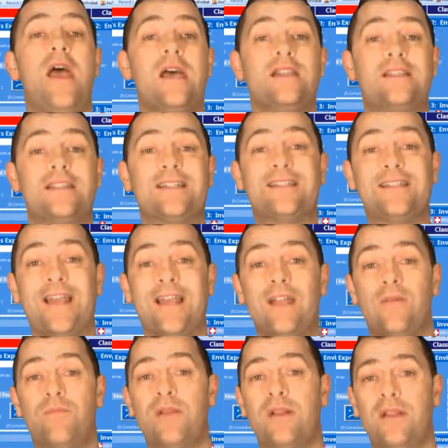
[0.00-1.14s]

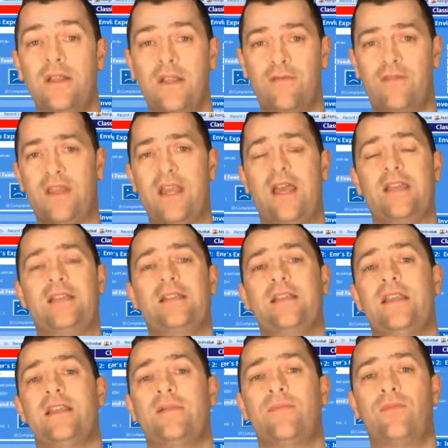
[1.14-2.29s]
sustainability of the
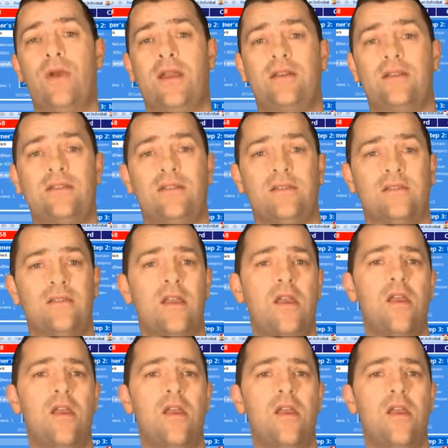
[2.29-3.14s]
KCS practices